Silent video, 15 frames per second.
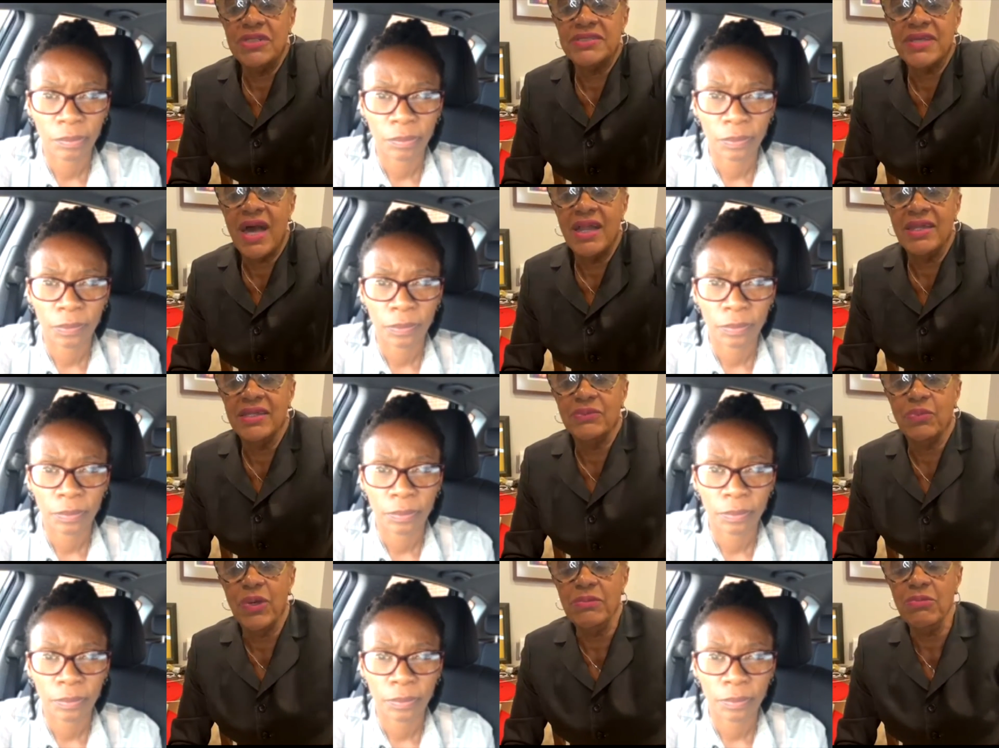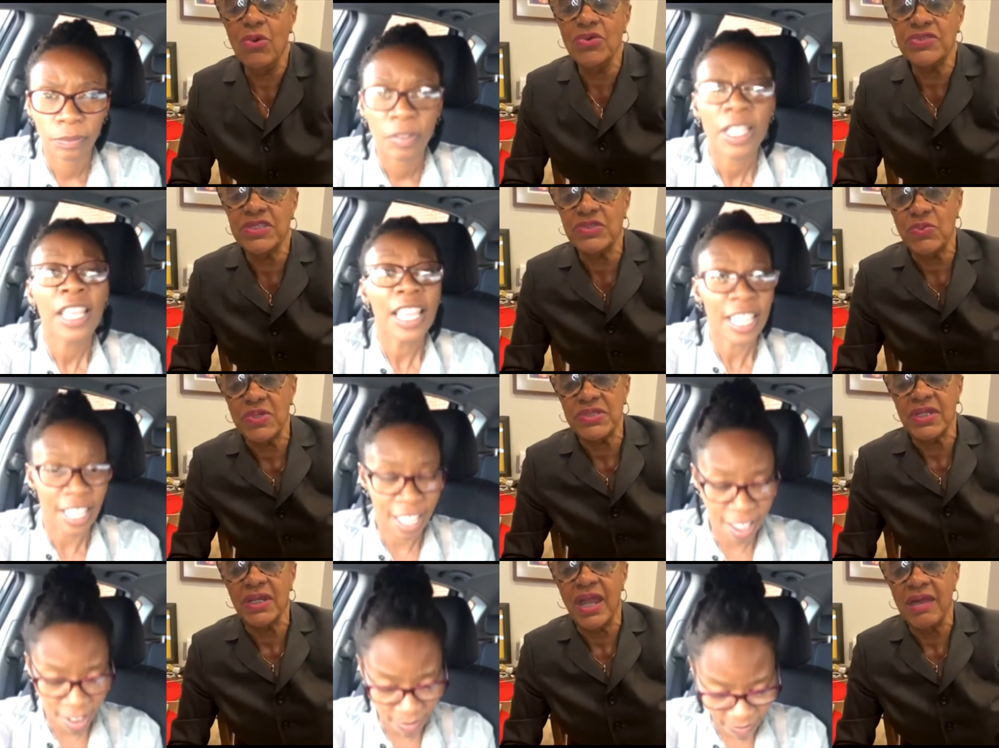Speaker 1: talent. When Moses was
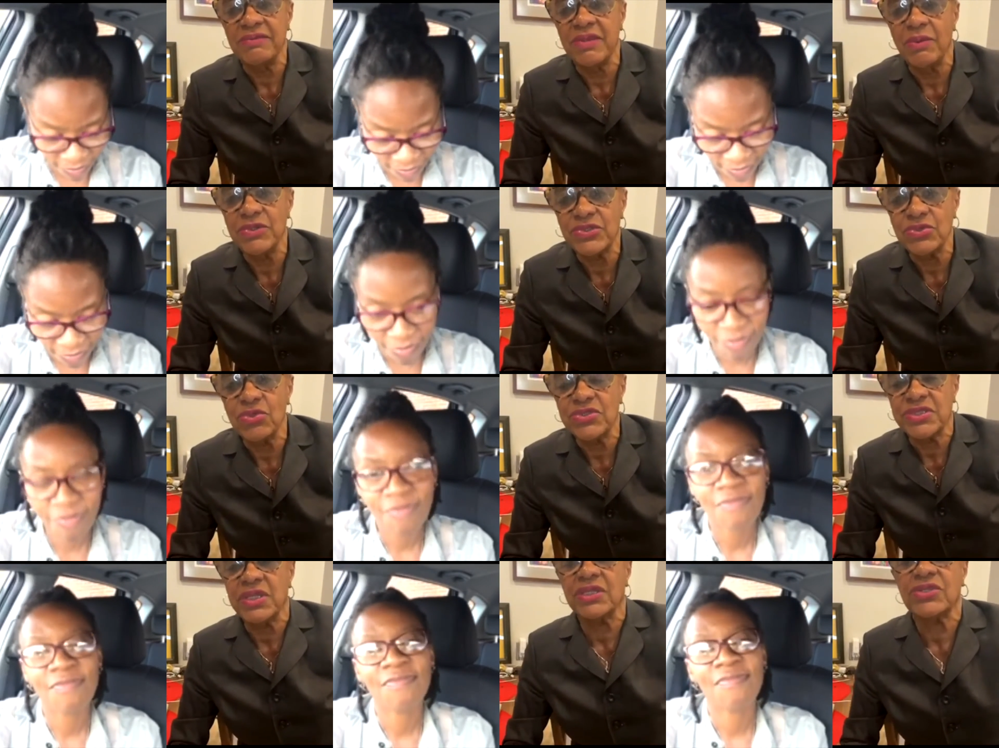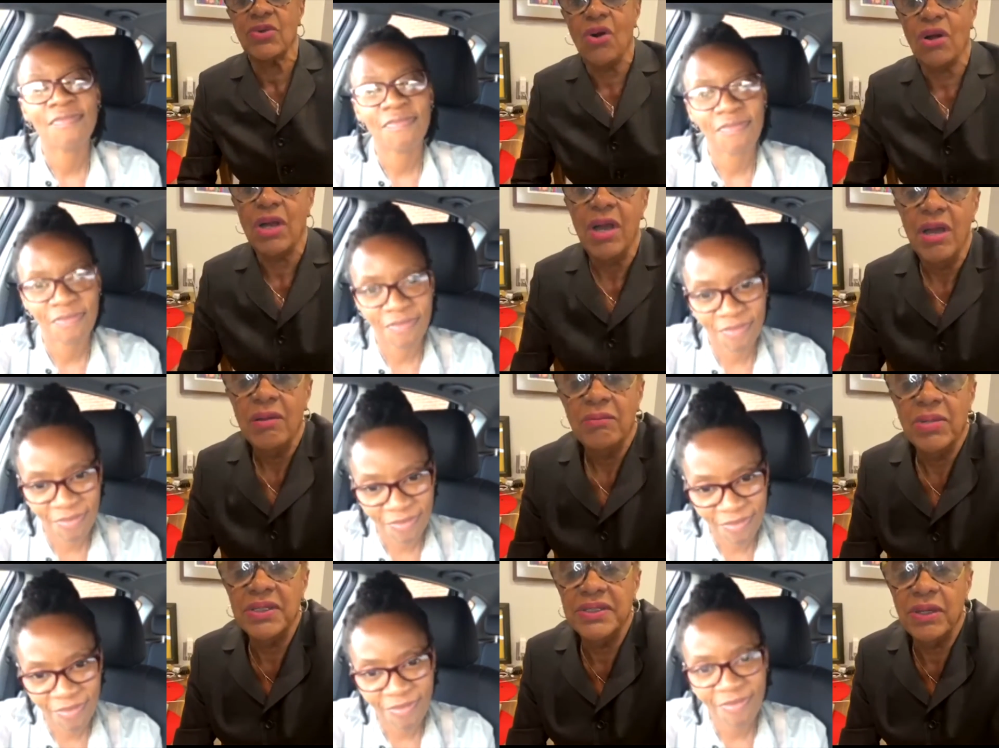alive, there was no TikTok,
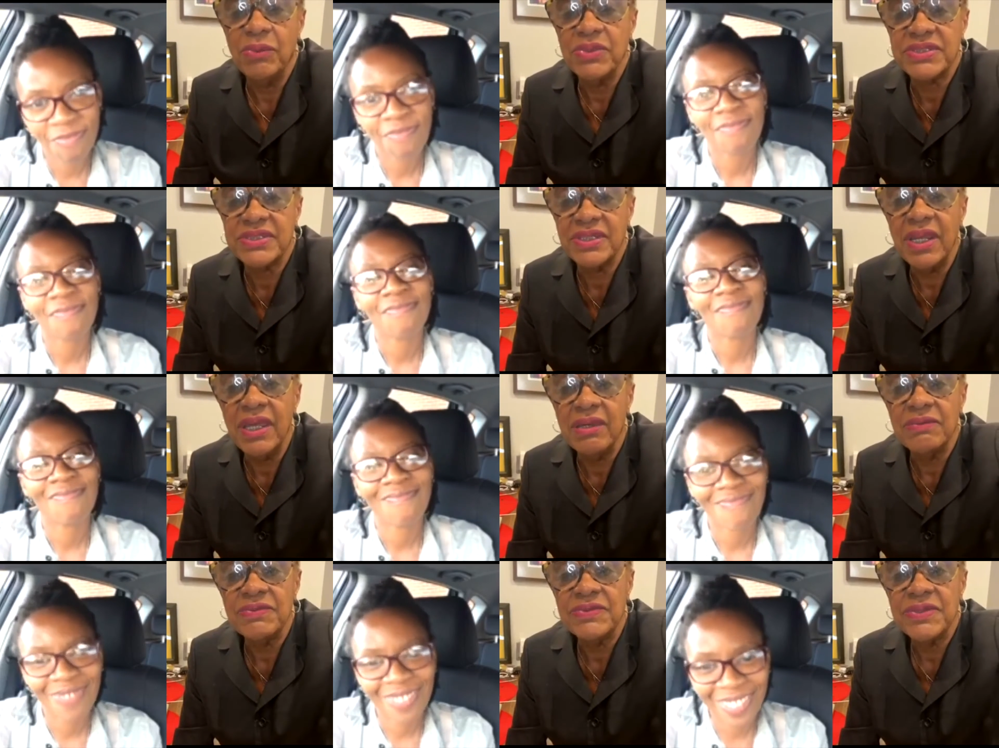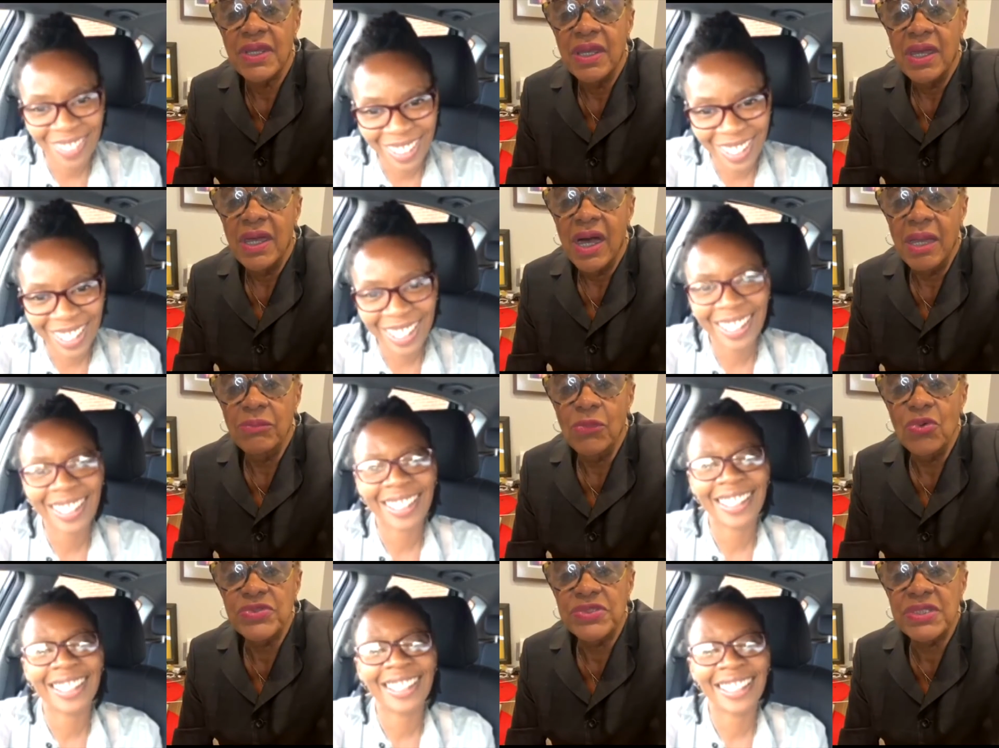but there were slaves, and
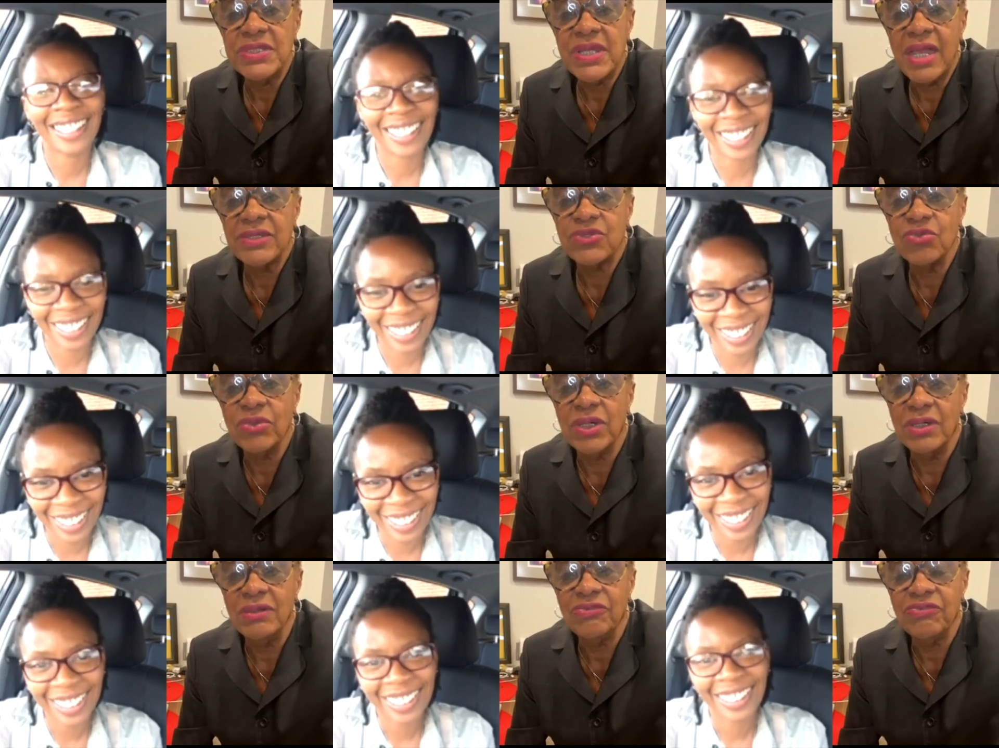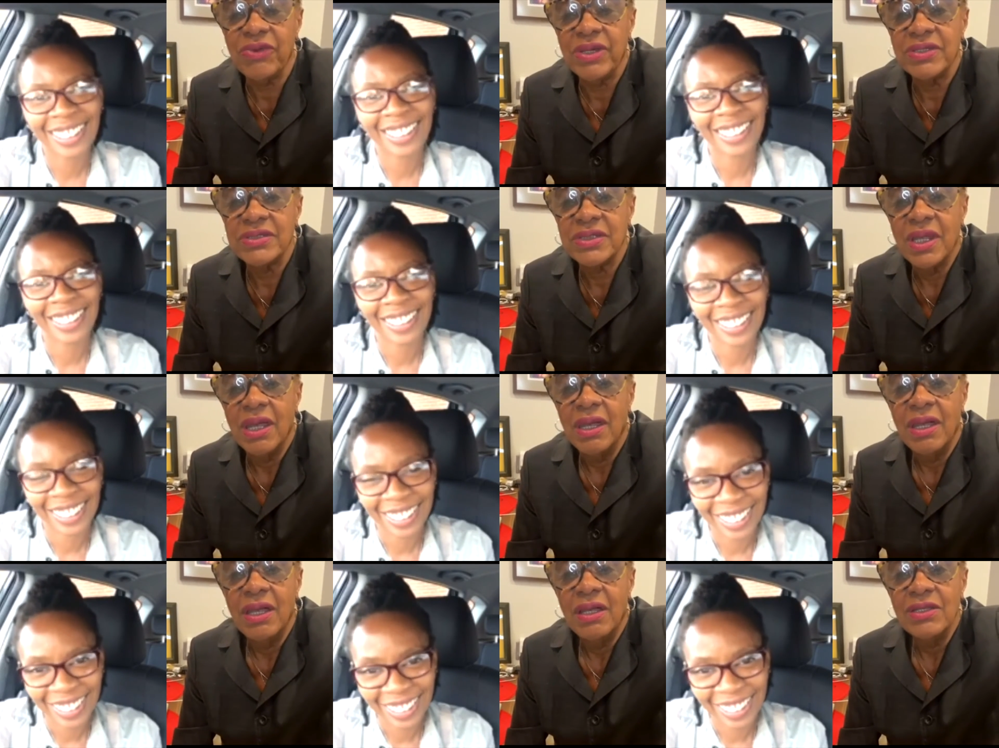Moses had two girlfriends.
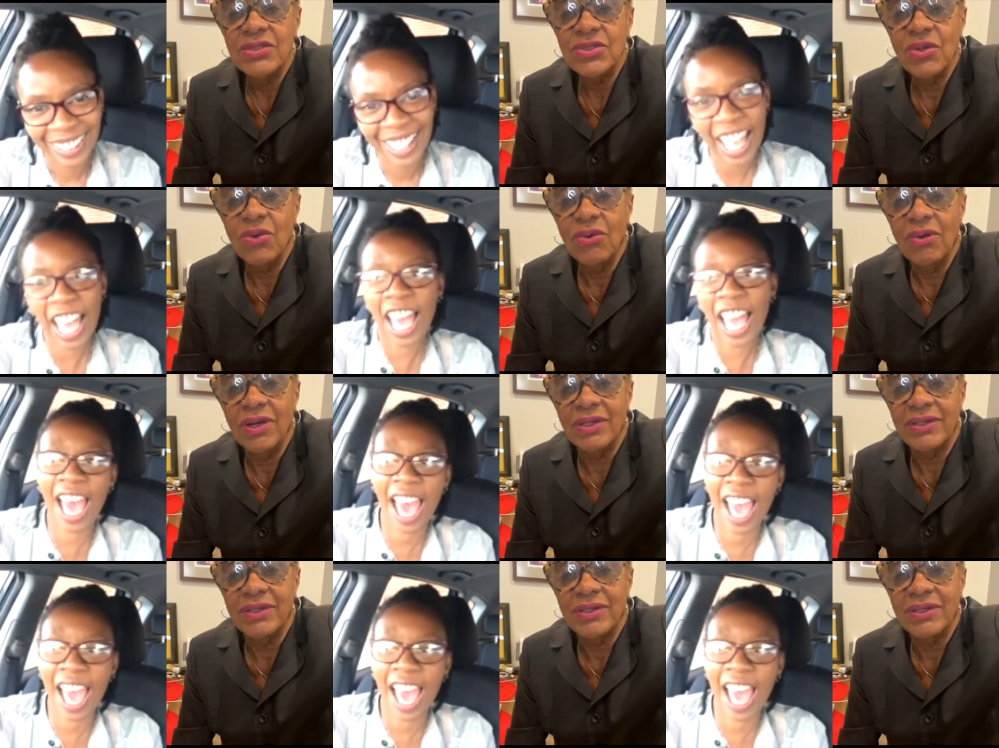So